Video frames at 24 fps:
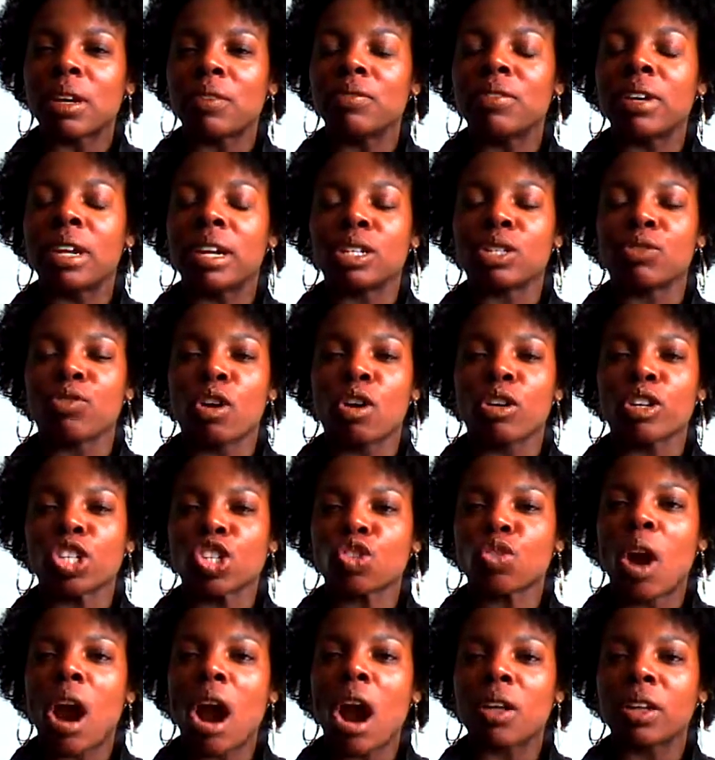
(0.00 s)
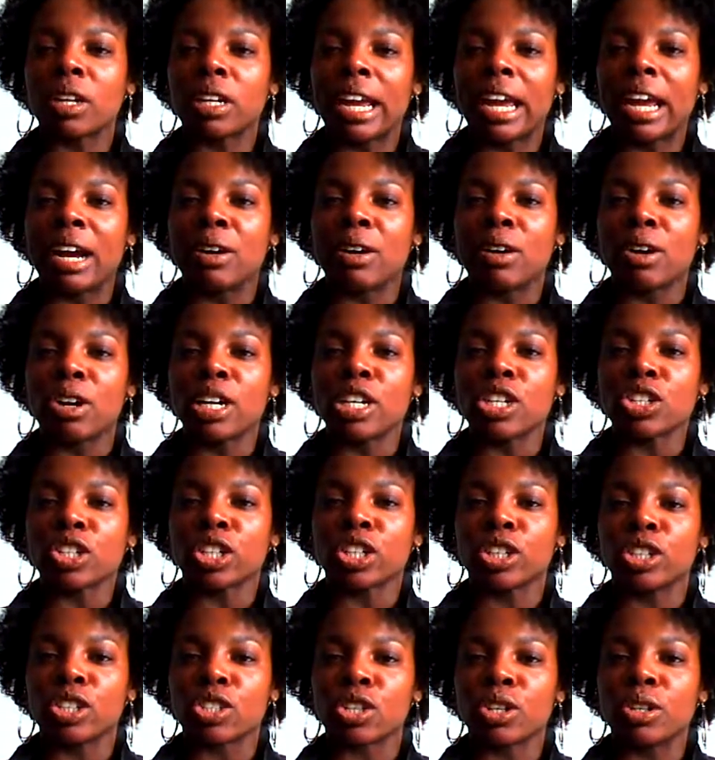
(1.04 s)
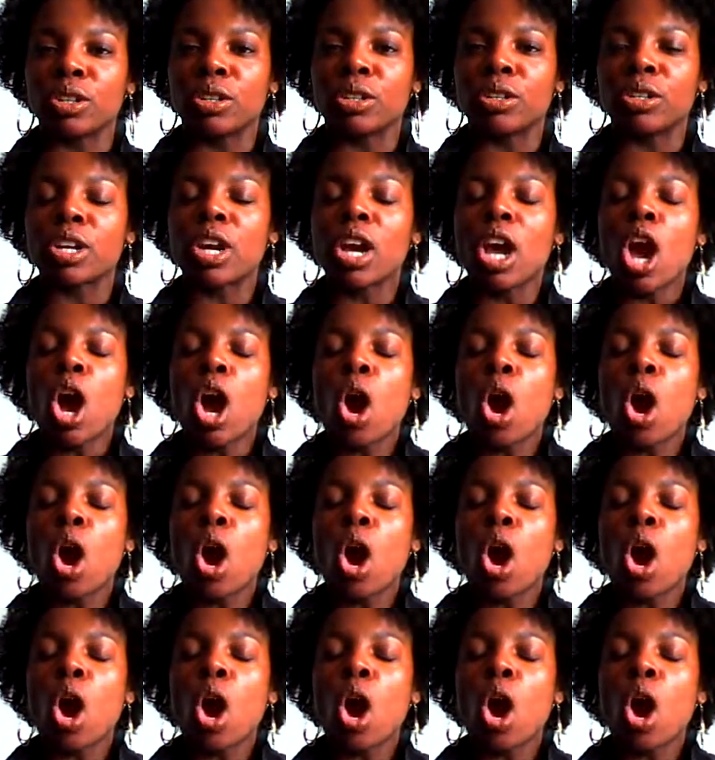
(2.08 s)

I've done as far as trial and error is concerned.